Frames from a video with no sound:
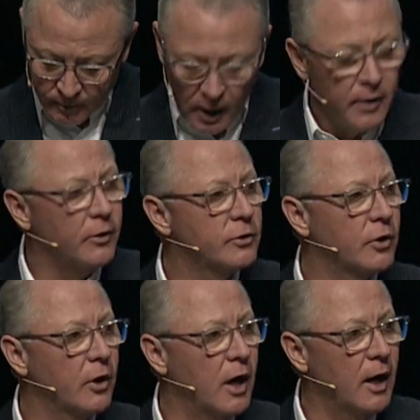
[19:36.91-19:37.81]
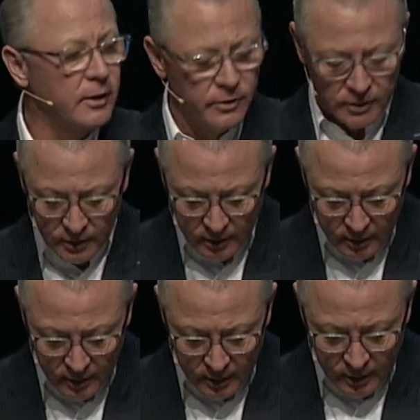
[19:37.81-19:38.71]
Others or God's?
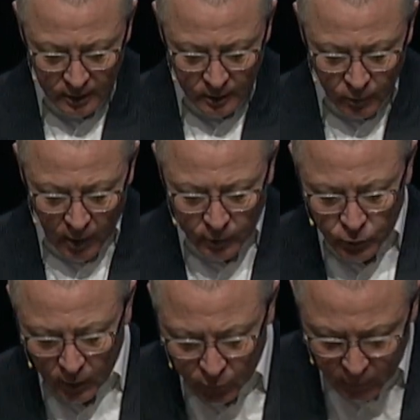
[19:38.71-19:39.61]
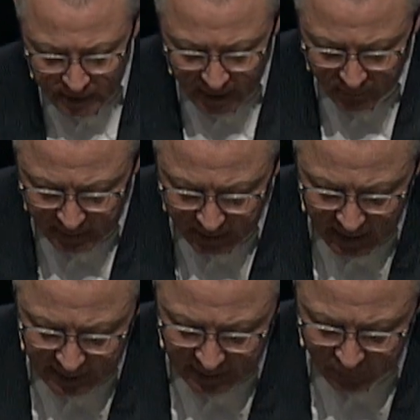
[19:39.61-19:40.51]
Proverbs 23, 17,
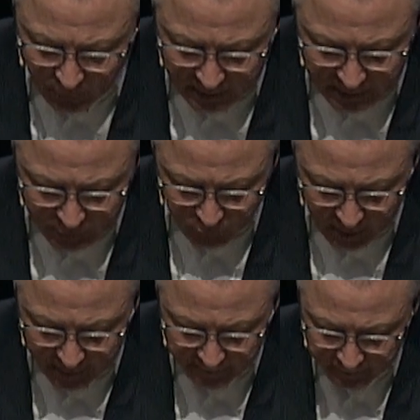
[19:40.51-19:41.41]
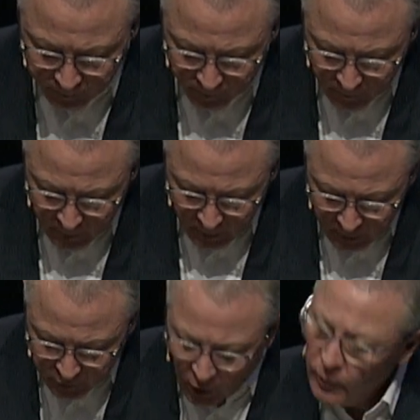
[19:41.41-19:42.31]
18 reads this way
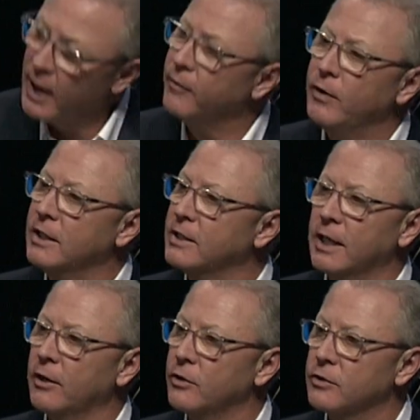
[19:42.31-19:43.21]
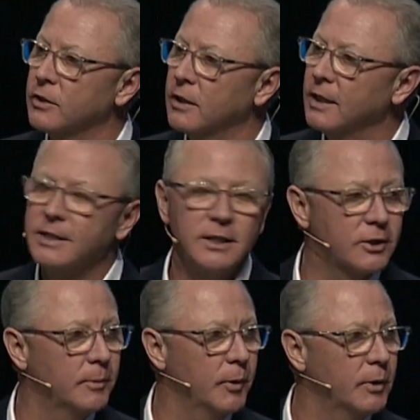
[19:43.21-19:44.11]
Don't envy sinners. Listen
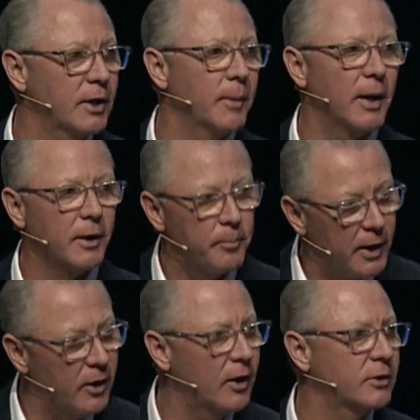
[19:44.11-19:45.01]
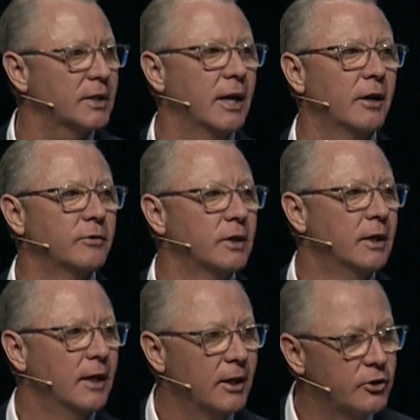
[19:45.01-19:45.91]
to me, we're talking about comparing ourselves
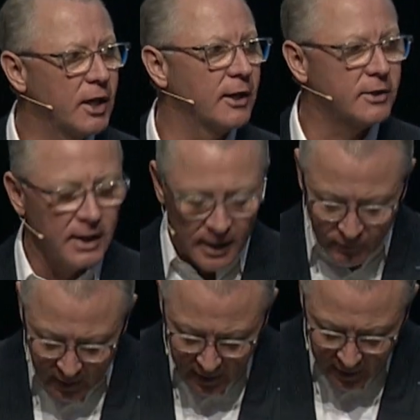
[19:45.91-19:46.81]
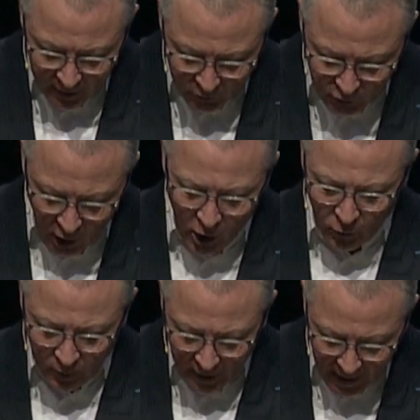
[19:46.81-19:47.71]
and jealousy and envy.
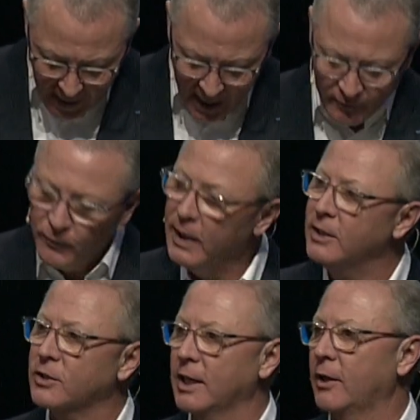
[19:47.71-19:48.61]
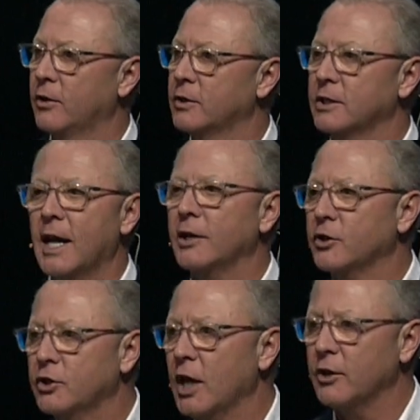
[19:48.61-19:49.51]
Don't envy sinners. It's not a
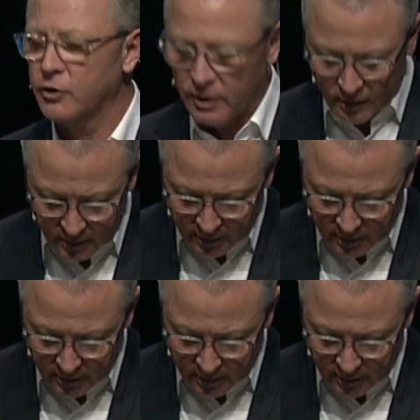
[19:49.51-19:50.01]
suggestion,